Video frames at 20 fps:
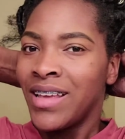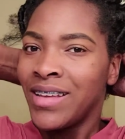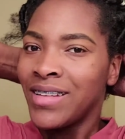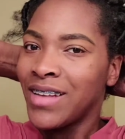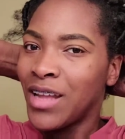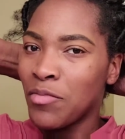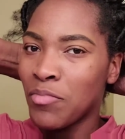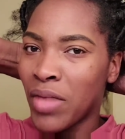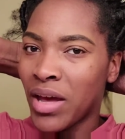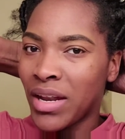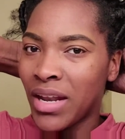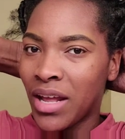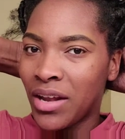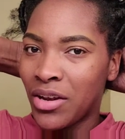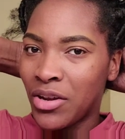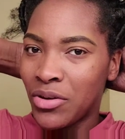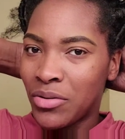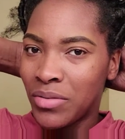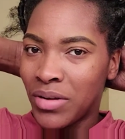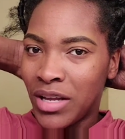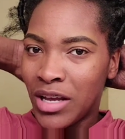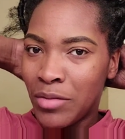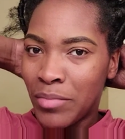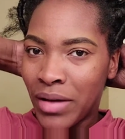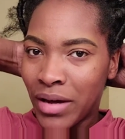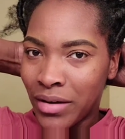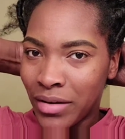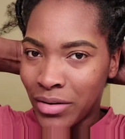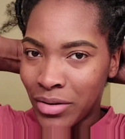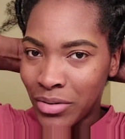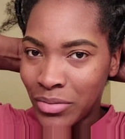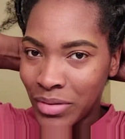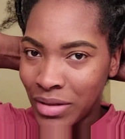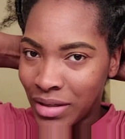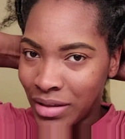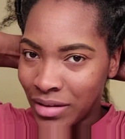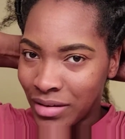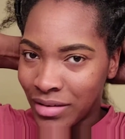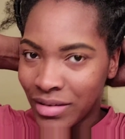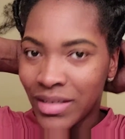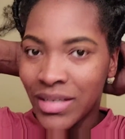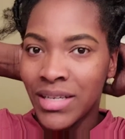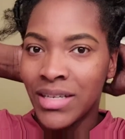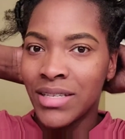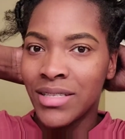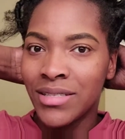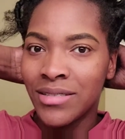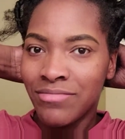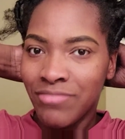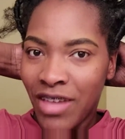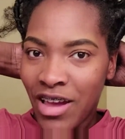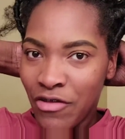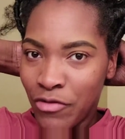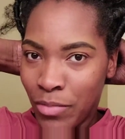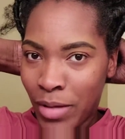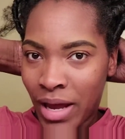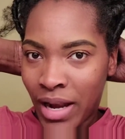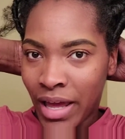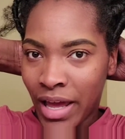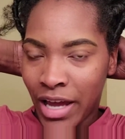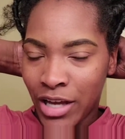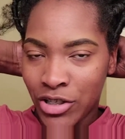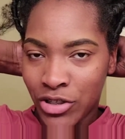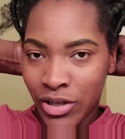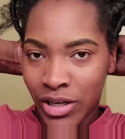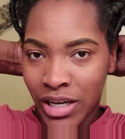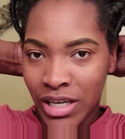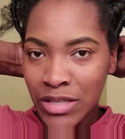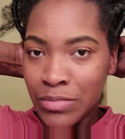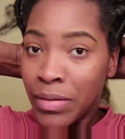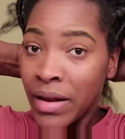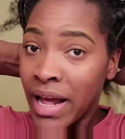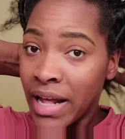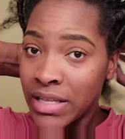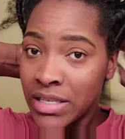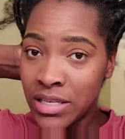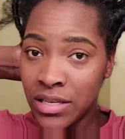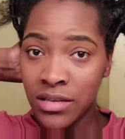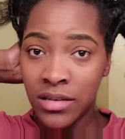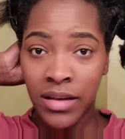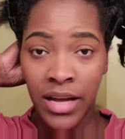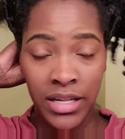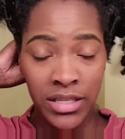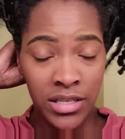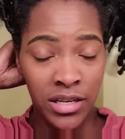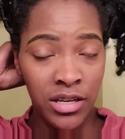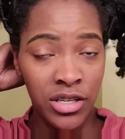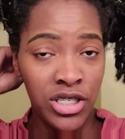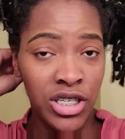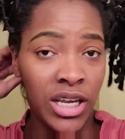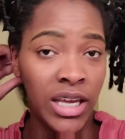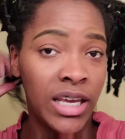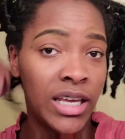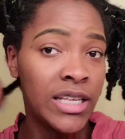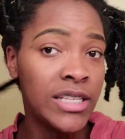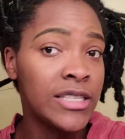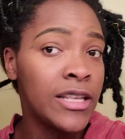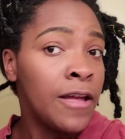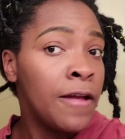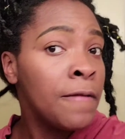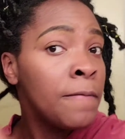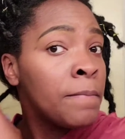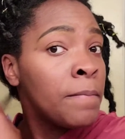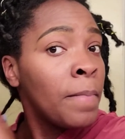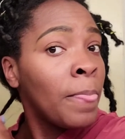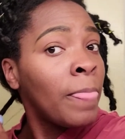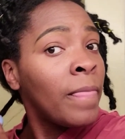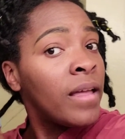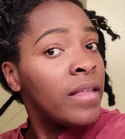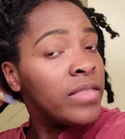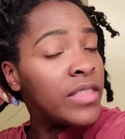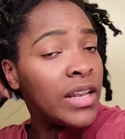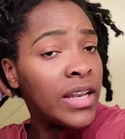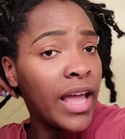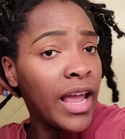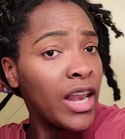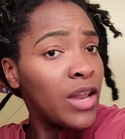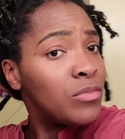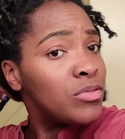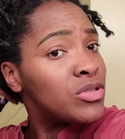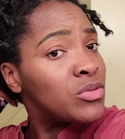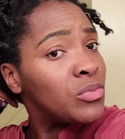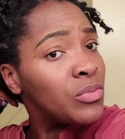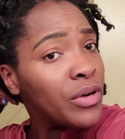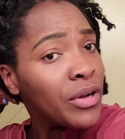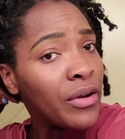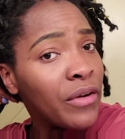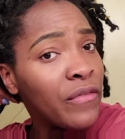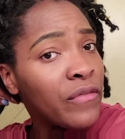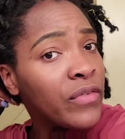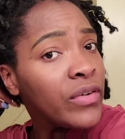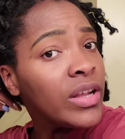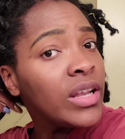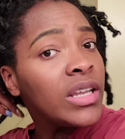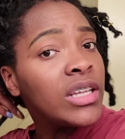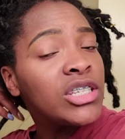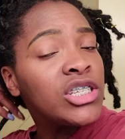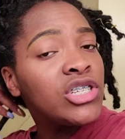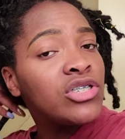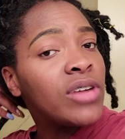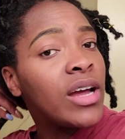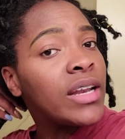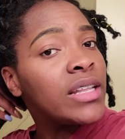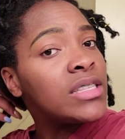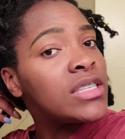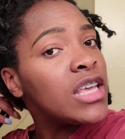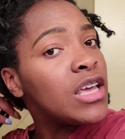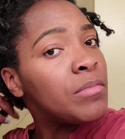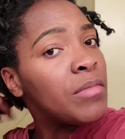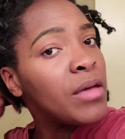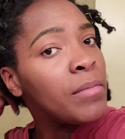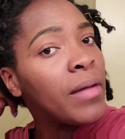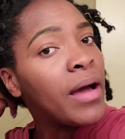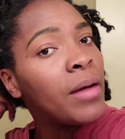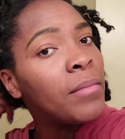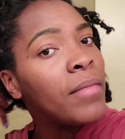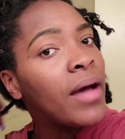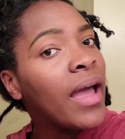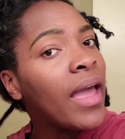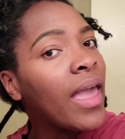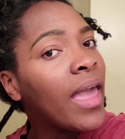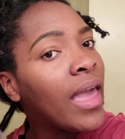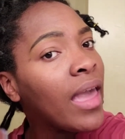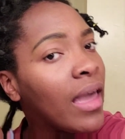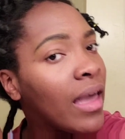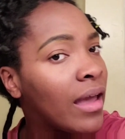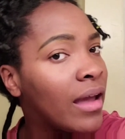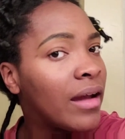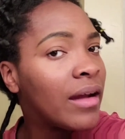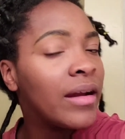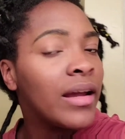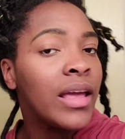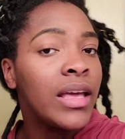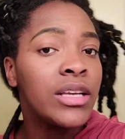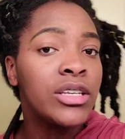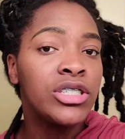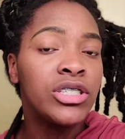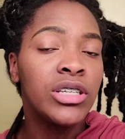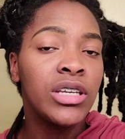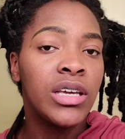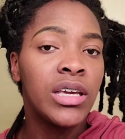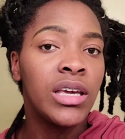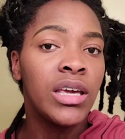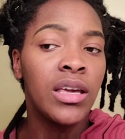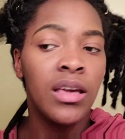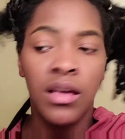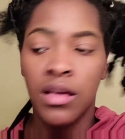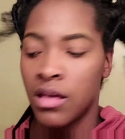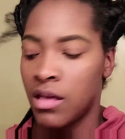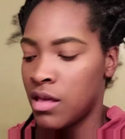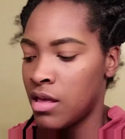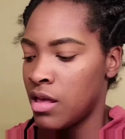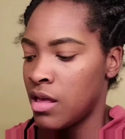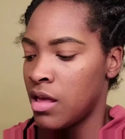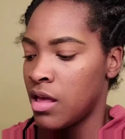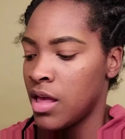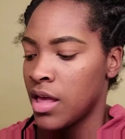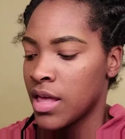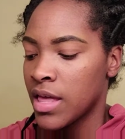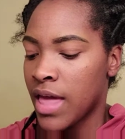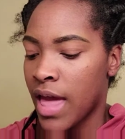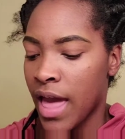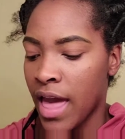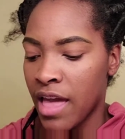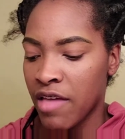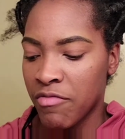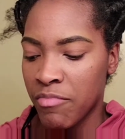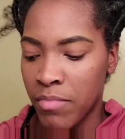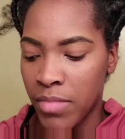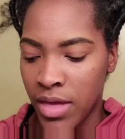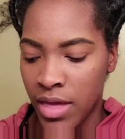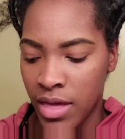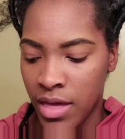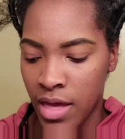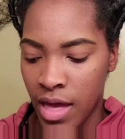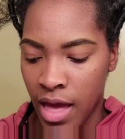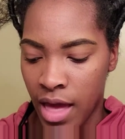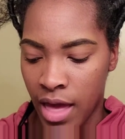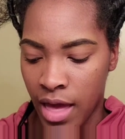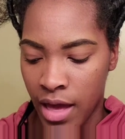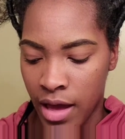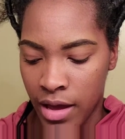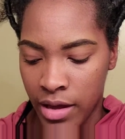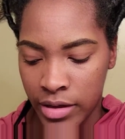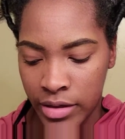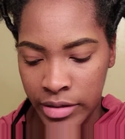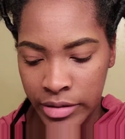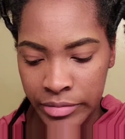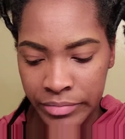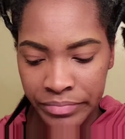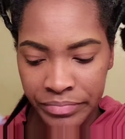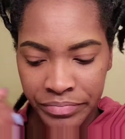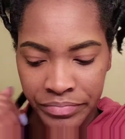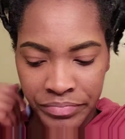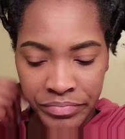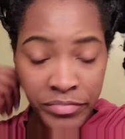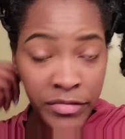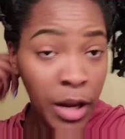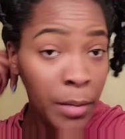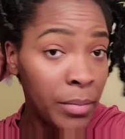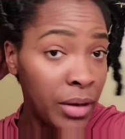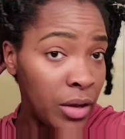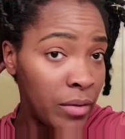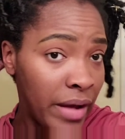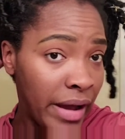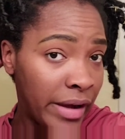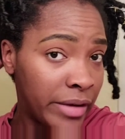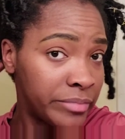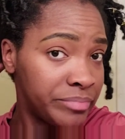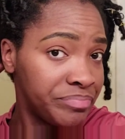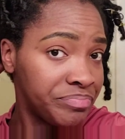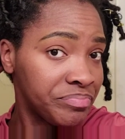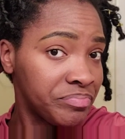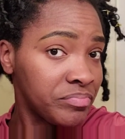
they might not know what they're about to do either, because everybody got dreads. But I took a chance. The lady was real friendly. She tried to tell me about my hair, and she gave me a blowout,